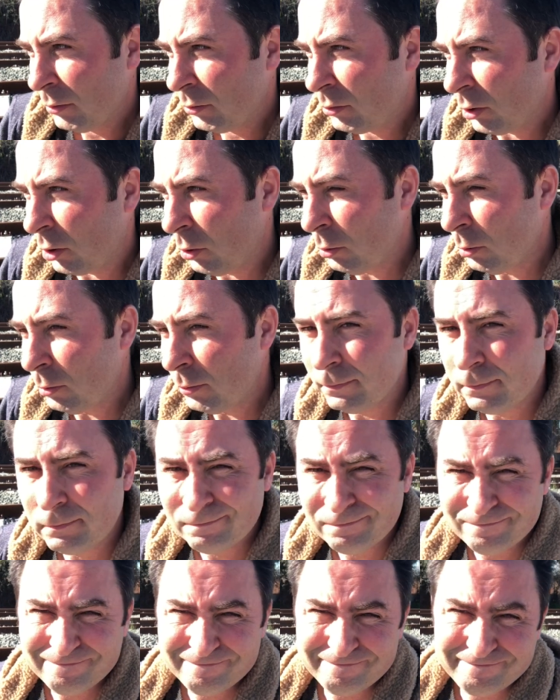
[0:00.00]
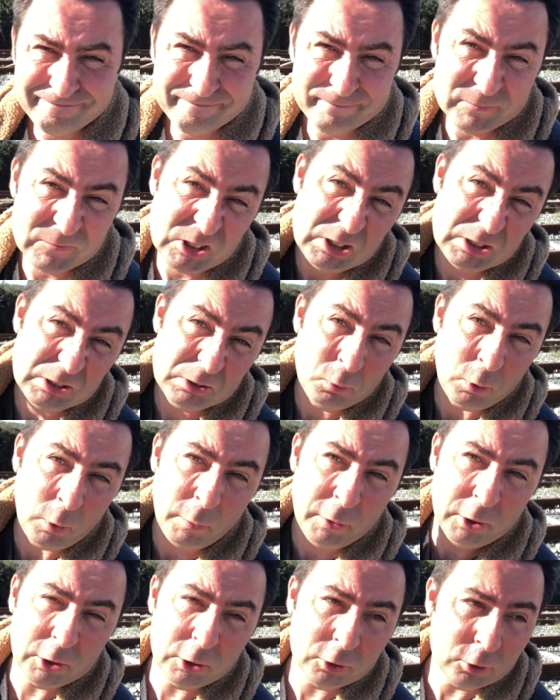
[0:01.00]
So what are
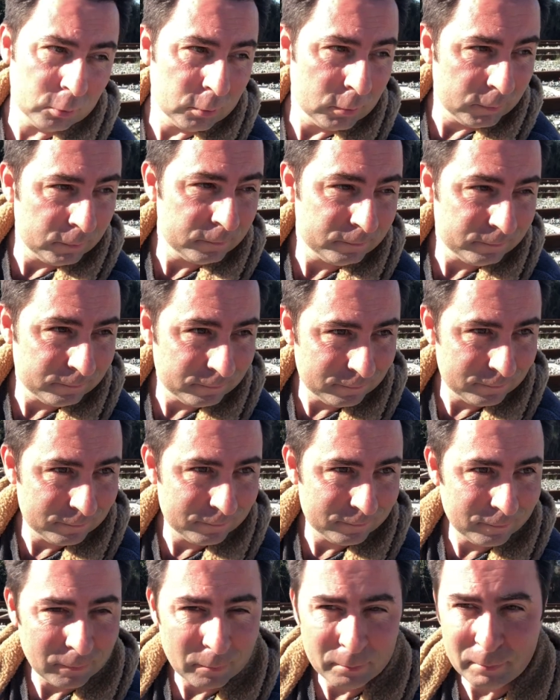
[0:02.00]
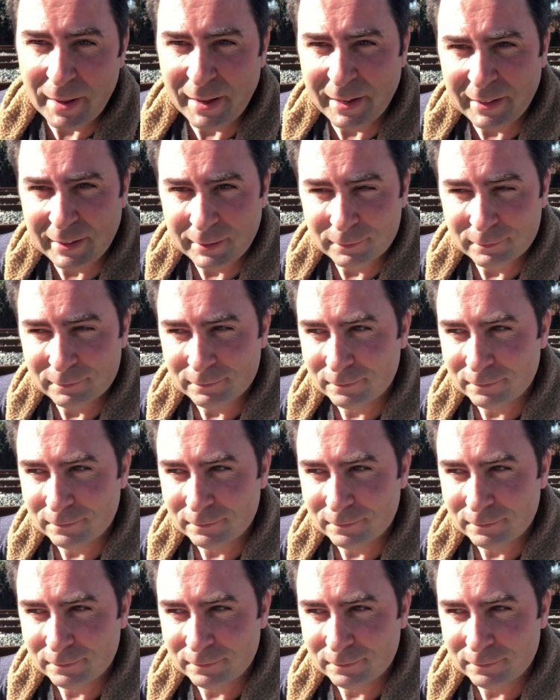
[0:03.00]
we gonna do? My